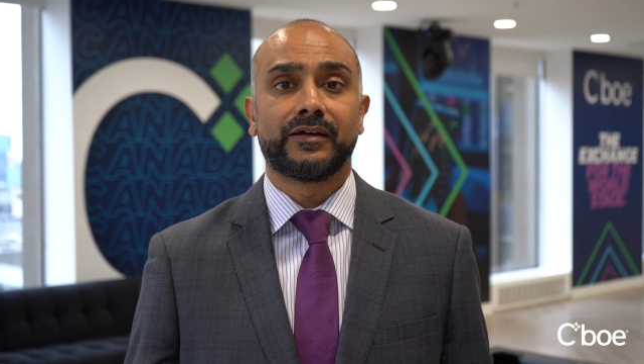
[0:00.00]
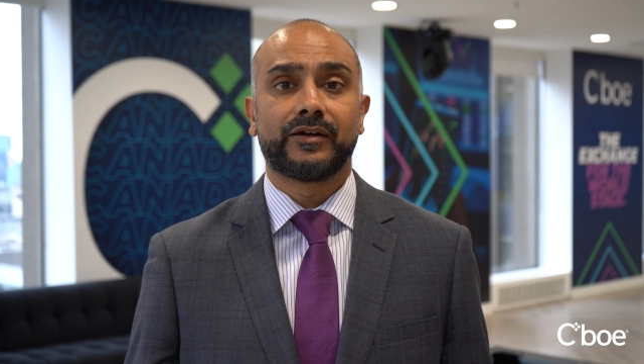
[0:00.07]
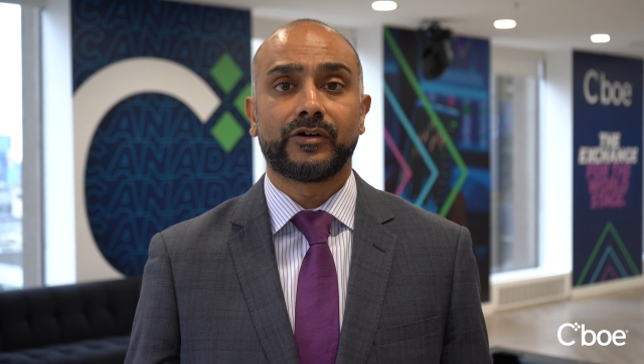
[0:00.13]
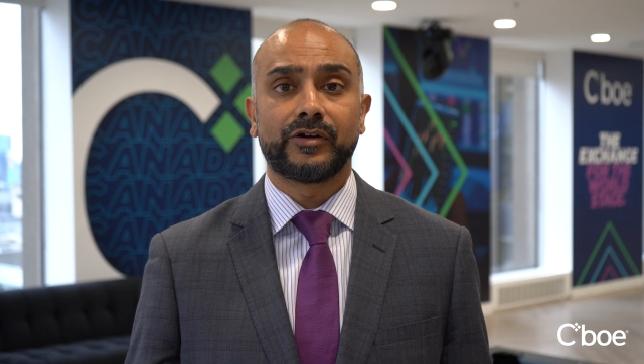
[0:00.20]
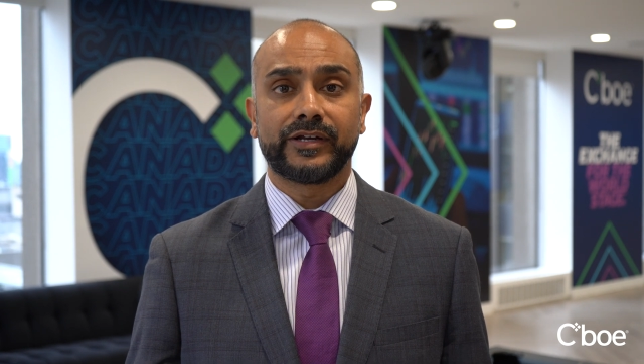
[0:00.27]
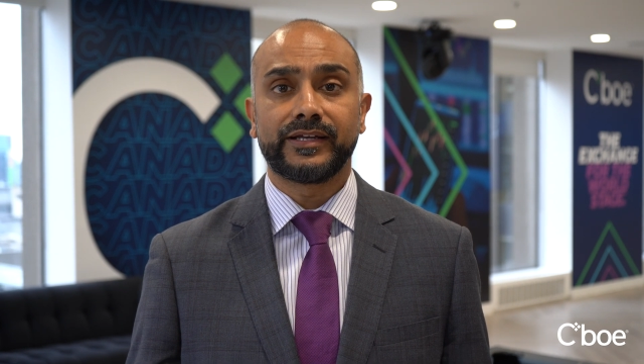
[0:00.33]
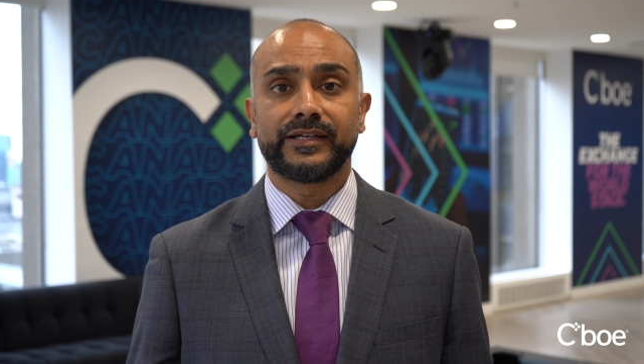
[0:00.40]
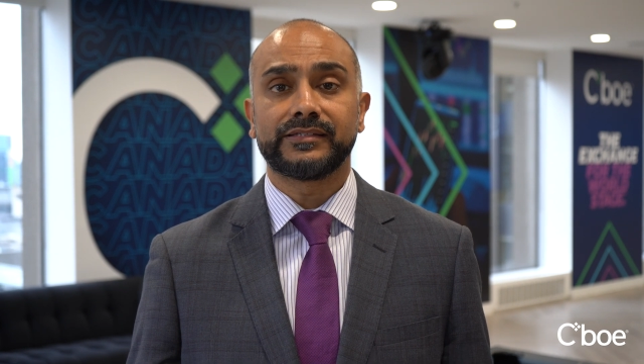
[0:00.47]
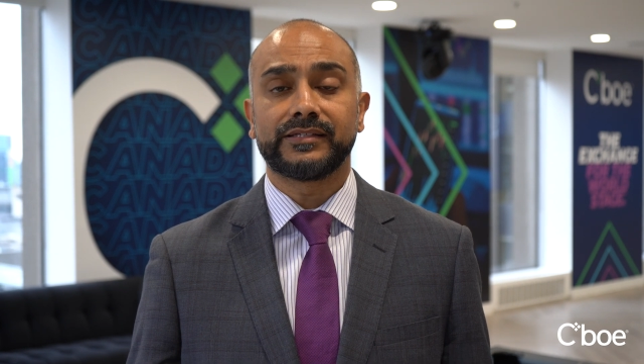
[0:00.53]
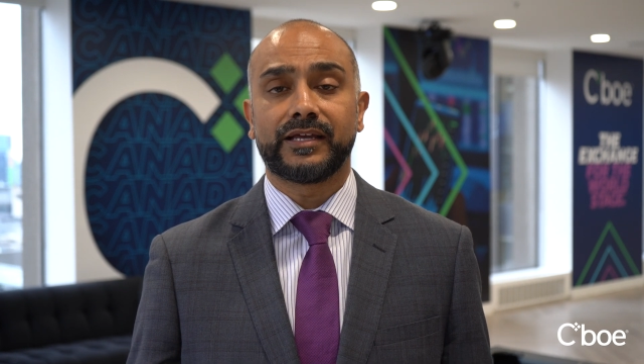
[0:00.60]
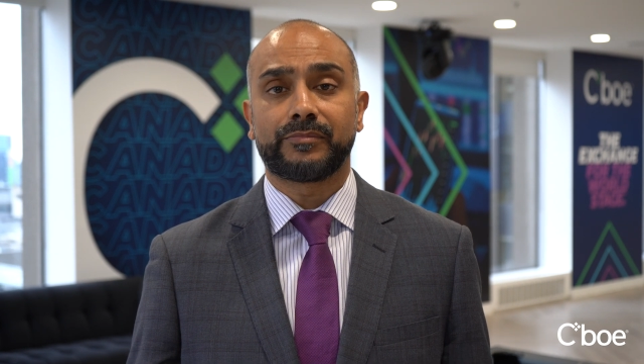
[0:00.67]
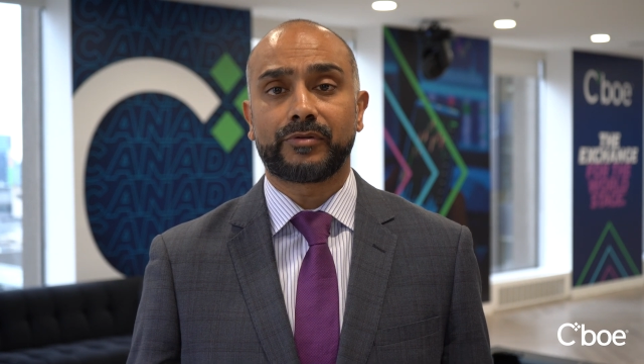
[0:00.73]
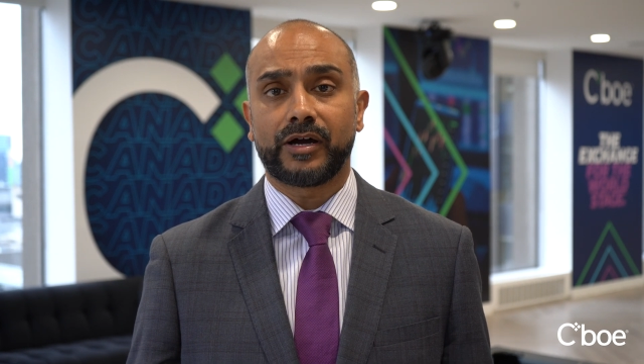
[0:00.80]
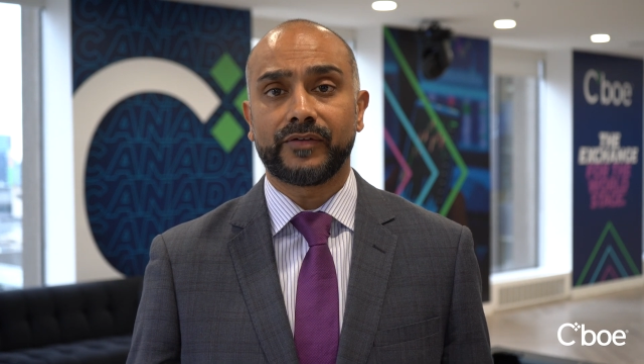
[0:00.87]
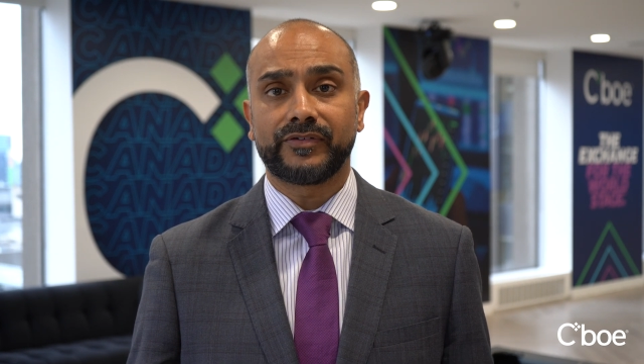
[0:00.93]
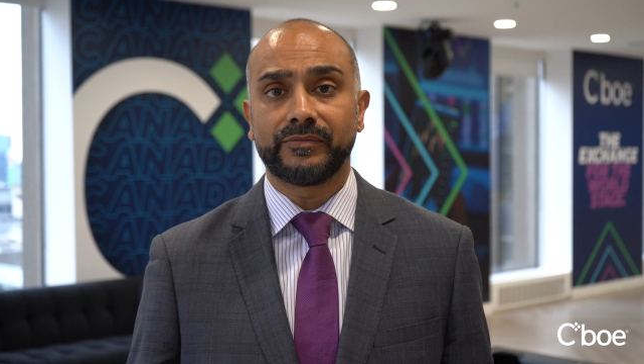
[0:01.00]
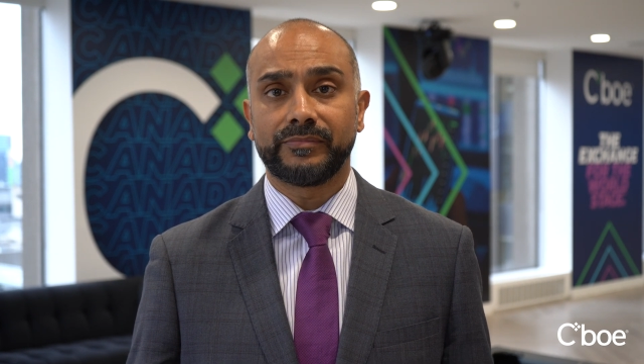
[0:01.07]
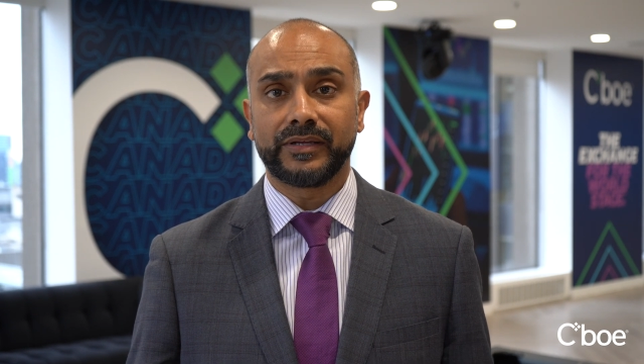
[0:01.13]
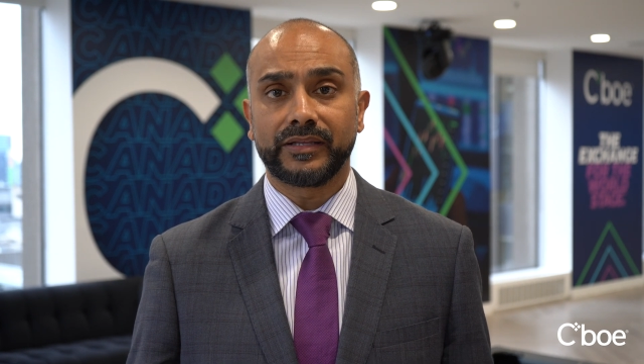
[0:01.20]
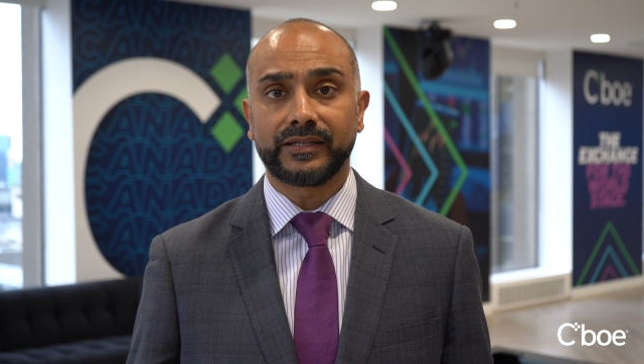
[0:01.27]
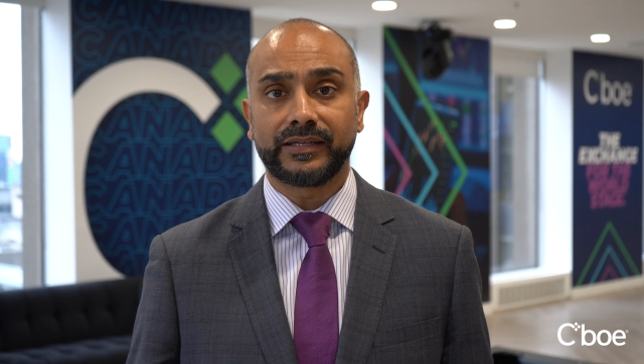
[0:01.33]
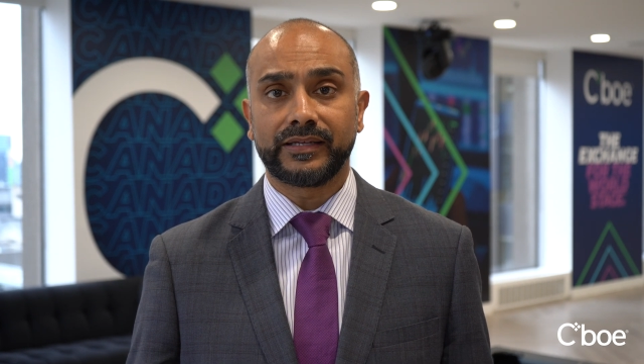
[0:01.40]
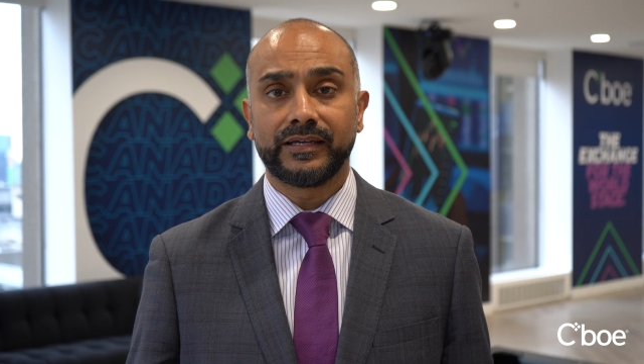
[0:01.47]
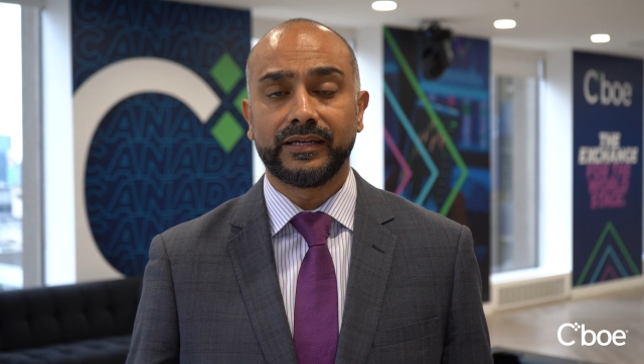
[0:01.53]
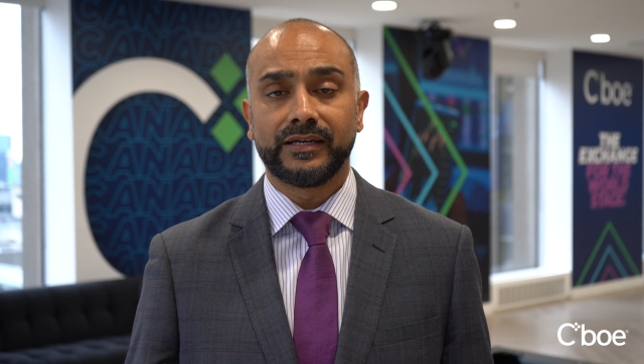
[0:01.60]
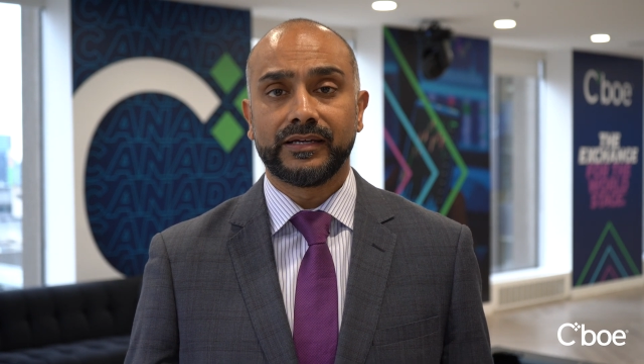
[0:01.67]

earnings and profitability.